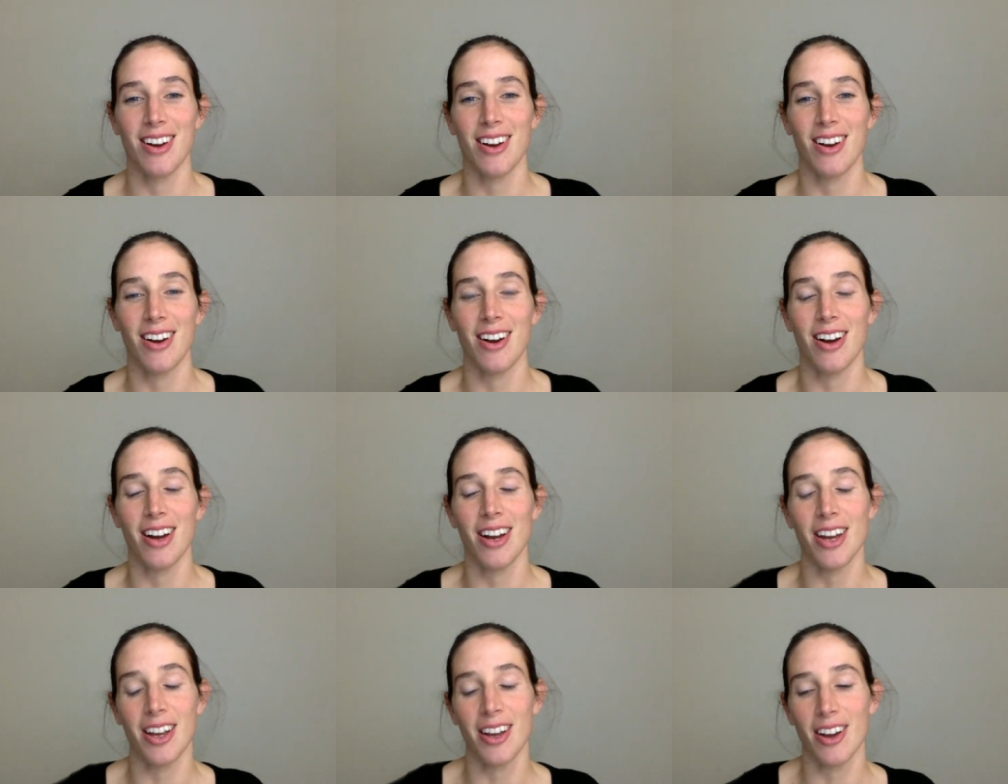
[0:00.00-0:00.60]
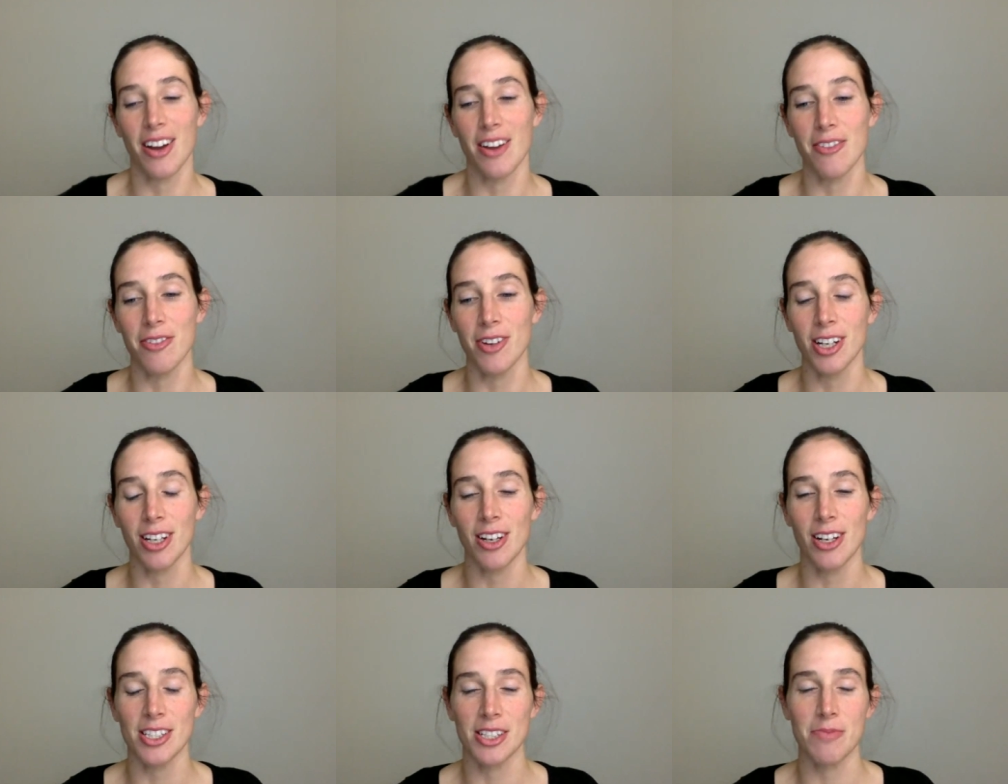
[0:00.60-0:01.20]
I
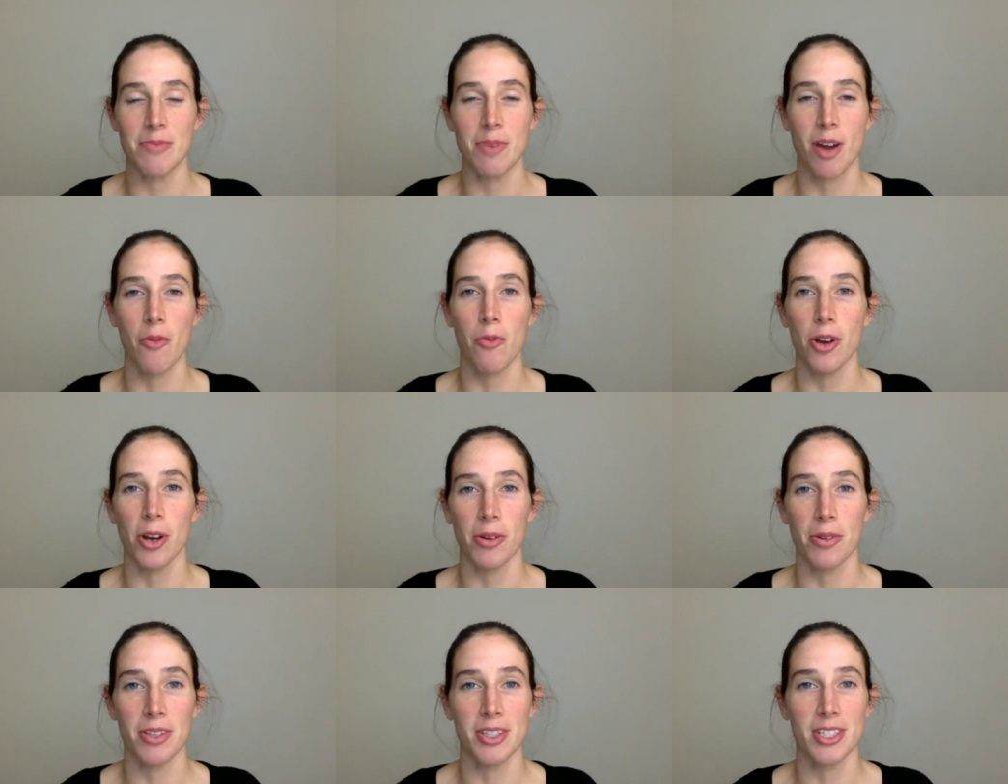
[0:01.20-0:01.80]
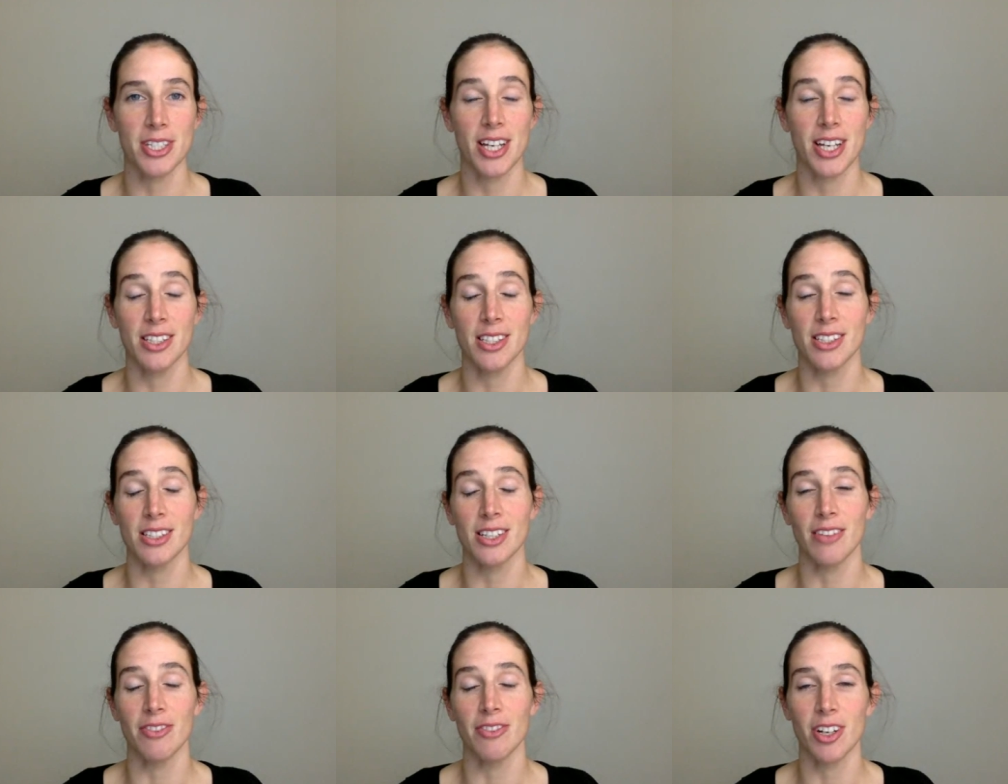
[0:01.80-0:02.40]
realize in my work with
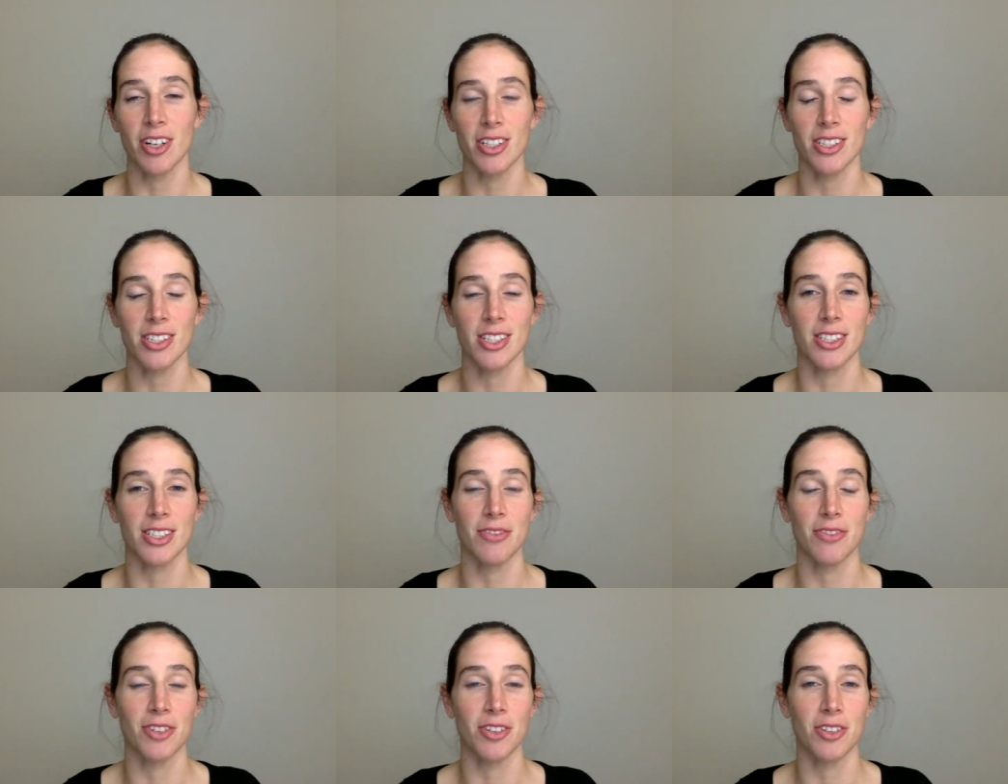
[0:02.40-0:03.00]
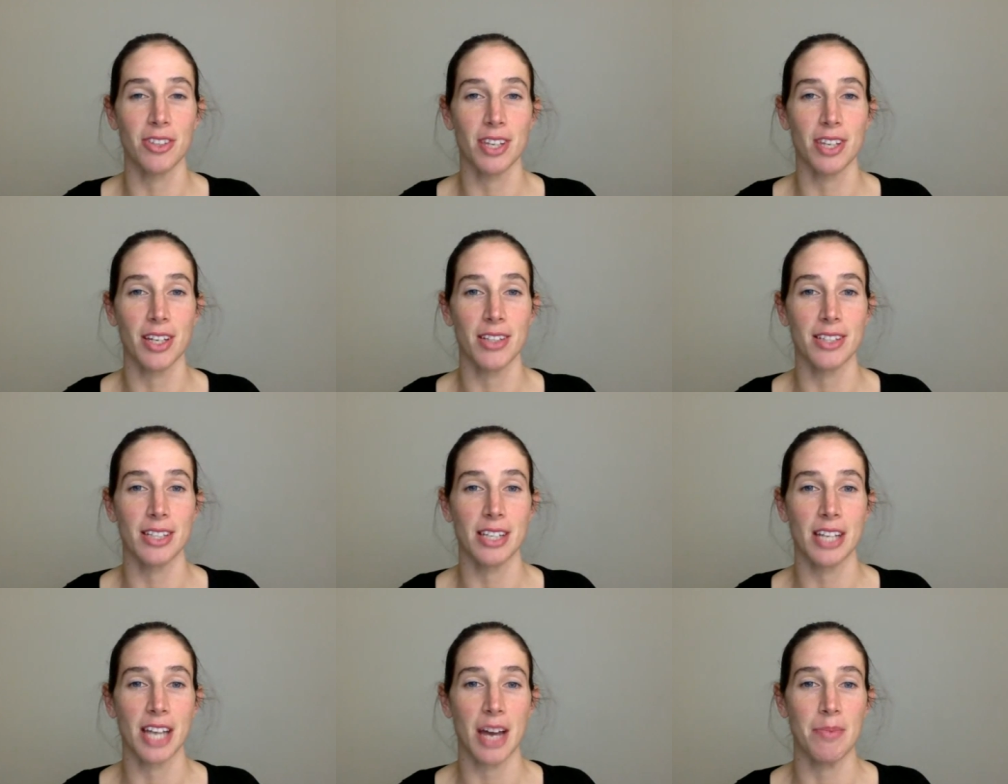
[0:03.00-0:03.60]
dancers, I've noticed there's a few
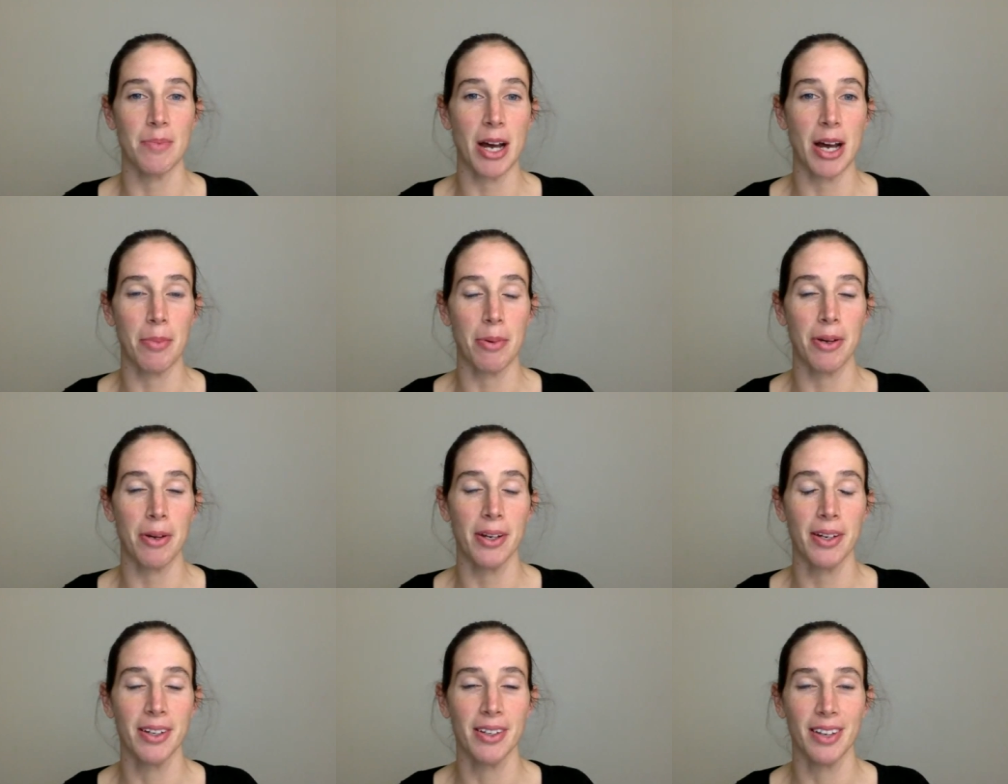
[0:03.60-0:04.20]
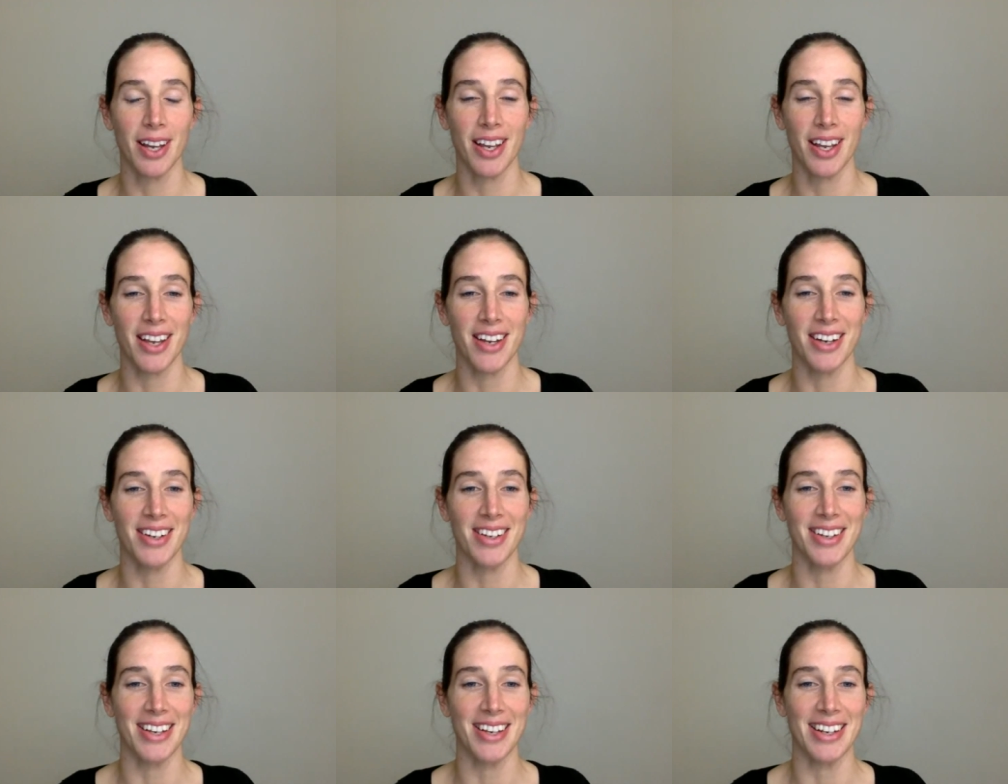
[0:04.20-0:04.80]
things that come up again
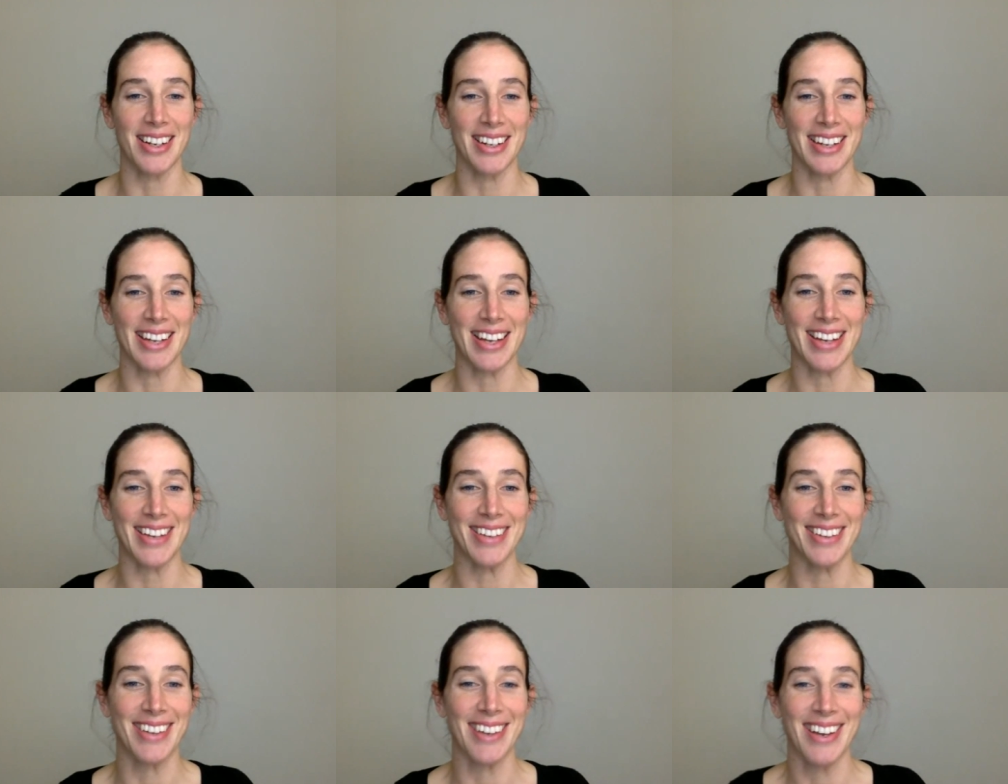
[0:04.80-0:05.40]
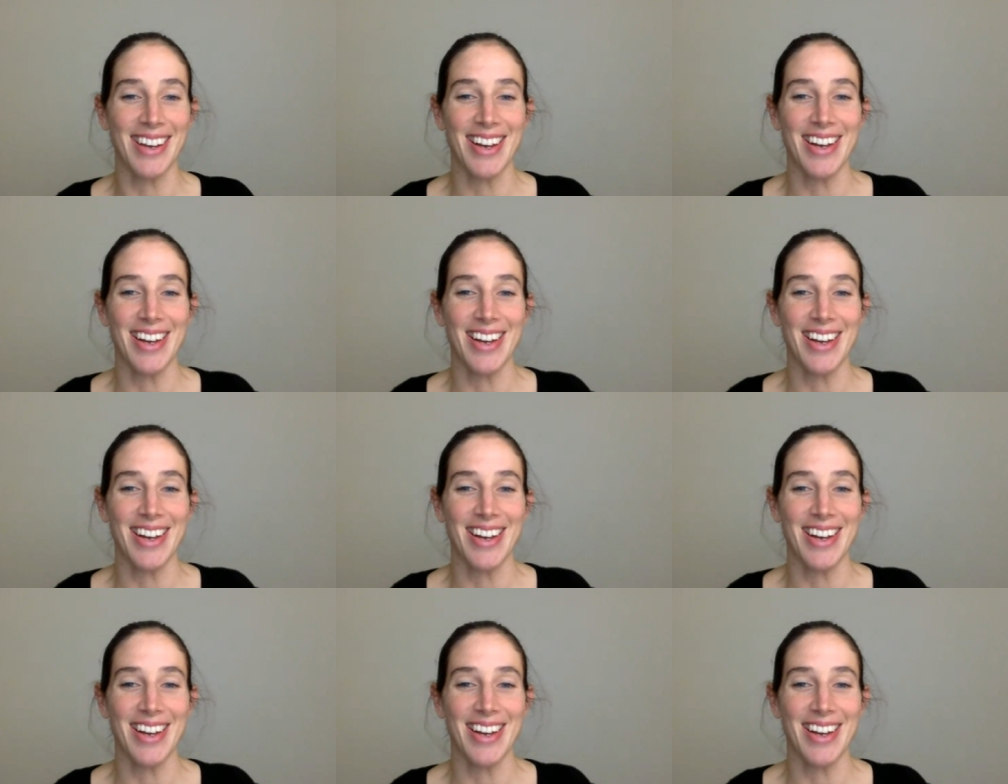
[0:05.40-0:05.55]
and again and again.